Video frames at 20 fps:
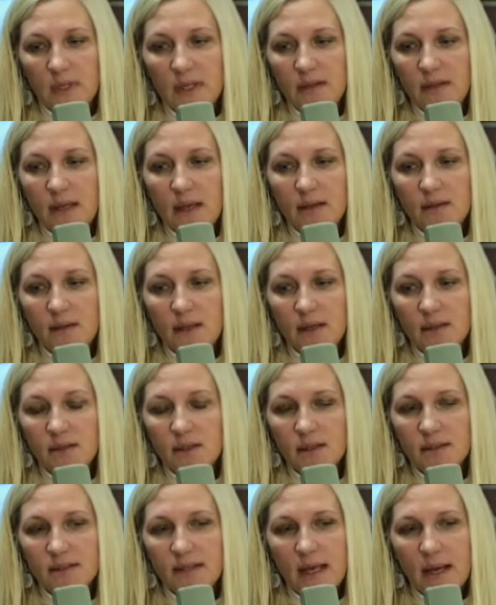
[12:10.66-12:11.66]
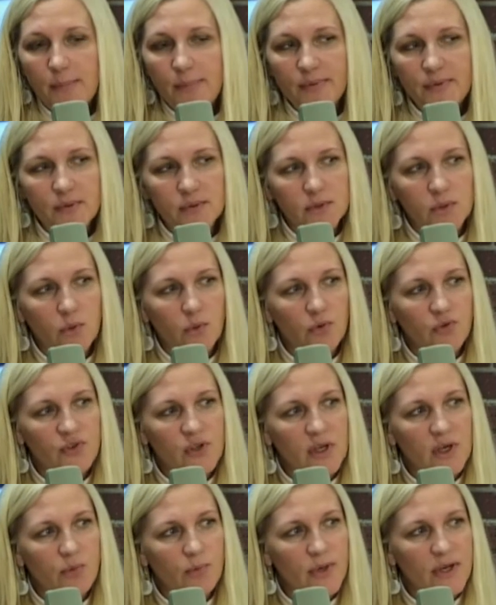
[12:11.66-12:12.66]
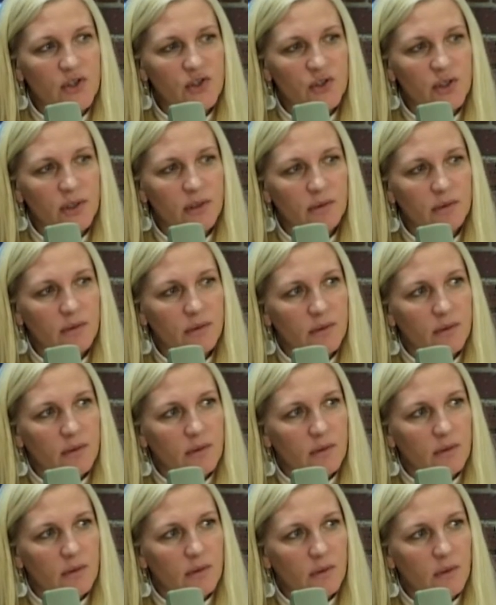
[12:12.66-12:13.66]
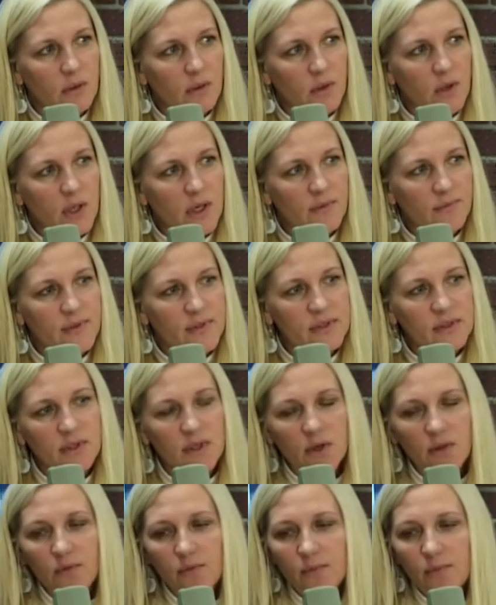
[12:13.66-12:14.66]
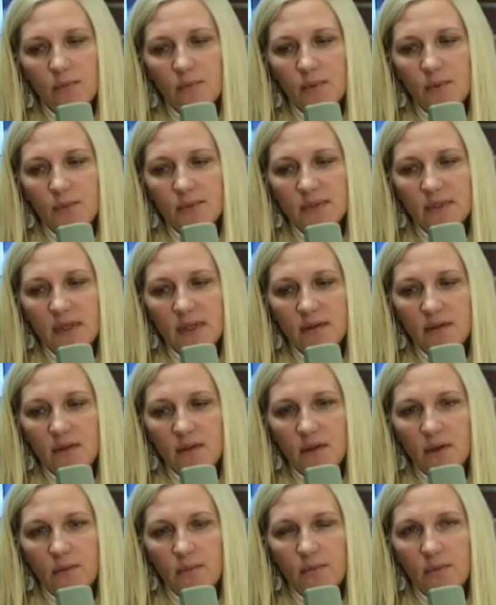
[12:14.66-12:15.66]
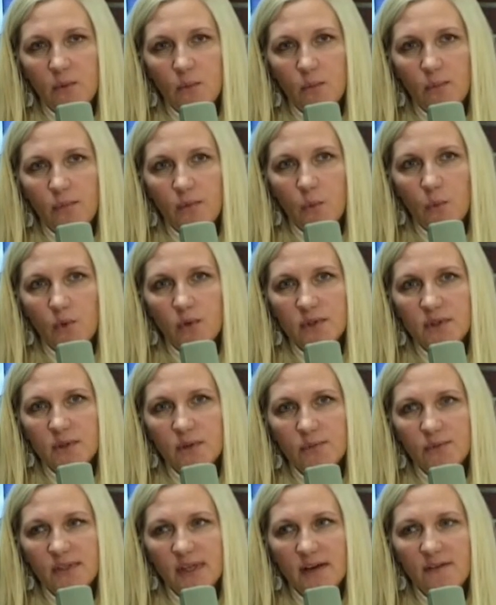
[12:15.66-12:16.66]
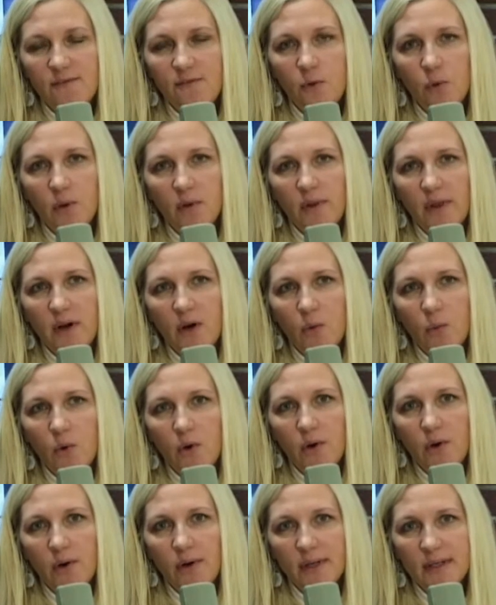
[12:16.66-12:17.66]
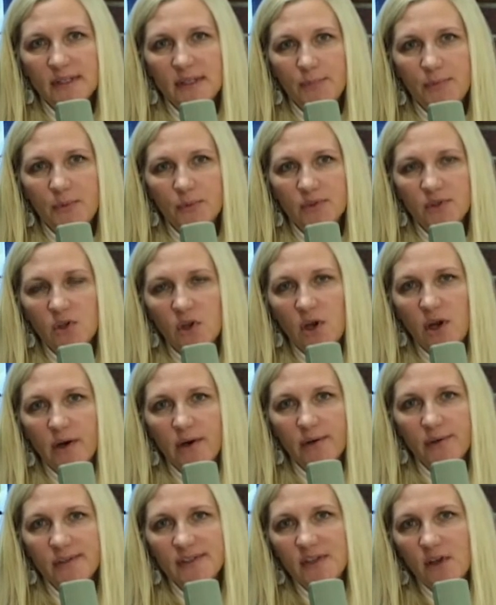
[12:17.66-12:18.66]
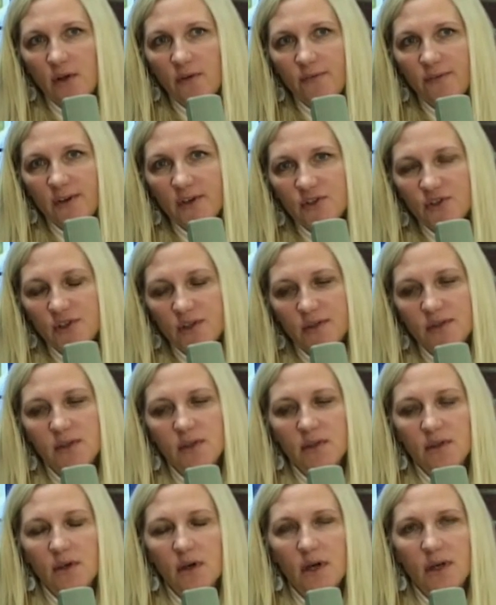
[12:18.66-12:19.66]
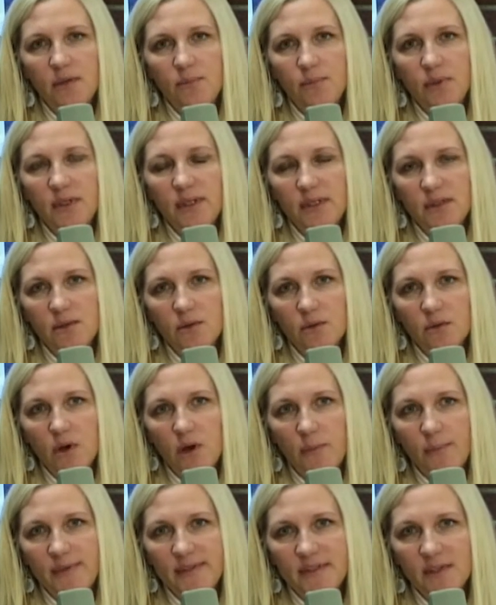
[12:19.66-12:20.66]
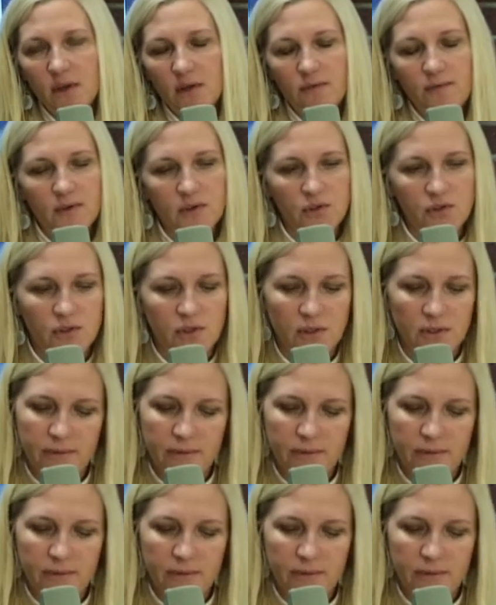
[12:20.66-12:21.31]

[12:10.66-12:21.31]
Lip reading: And that does happen. There's a whole generation, a lot of us, it was like, the worst, it was like a 4-letter word, except it was longer, selfish. It's like, God, please don't call me selfish.